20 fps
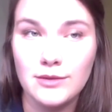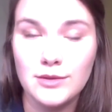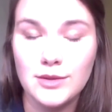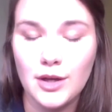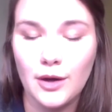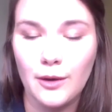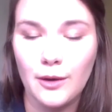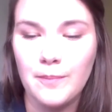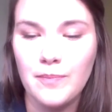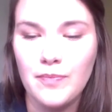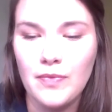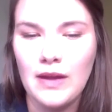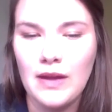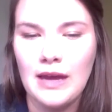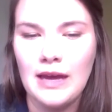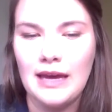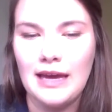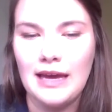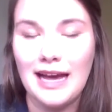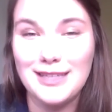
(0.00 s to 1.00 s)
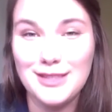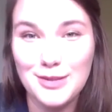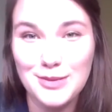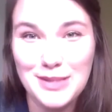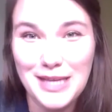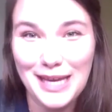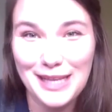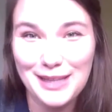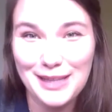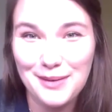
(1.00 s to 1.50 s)
So as you
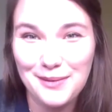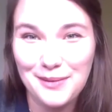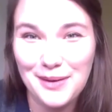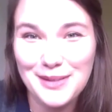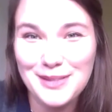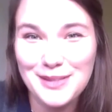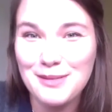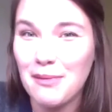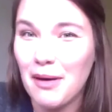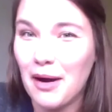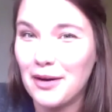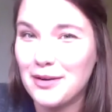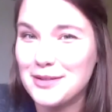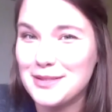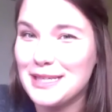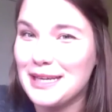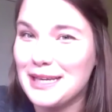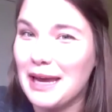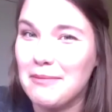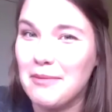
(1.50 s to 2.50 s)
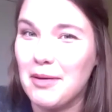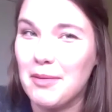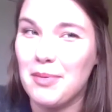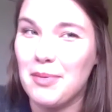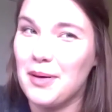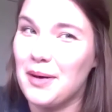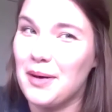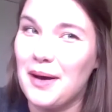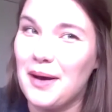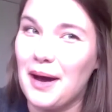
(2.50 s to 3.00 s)
said, the word democracy came up
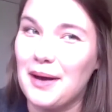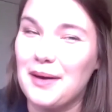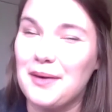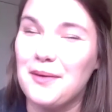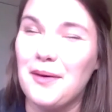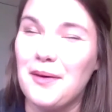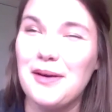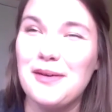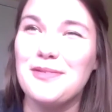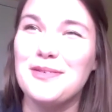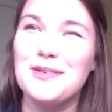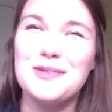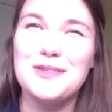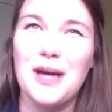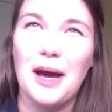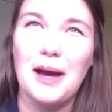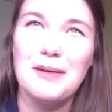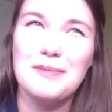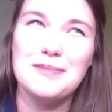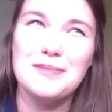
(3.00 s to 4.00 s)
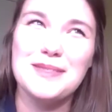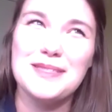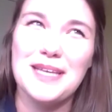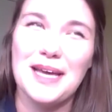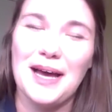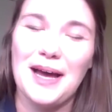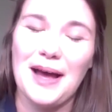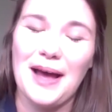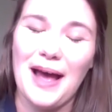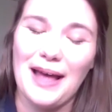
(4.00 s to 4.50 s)
quite a few times
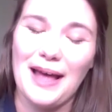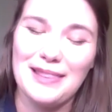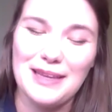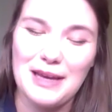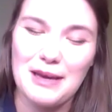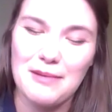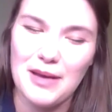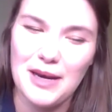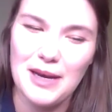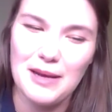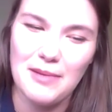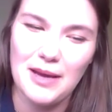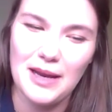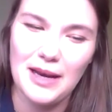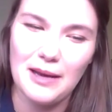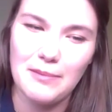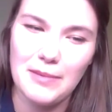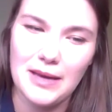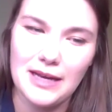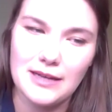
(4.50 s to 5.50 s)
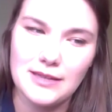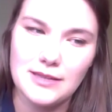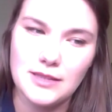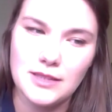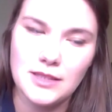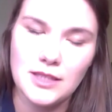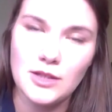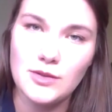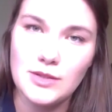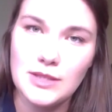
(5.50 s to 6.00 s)
at the committee meeting because,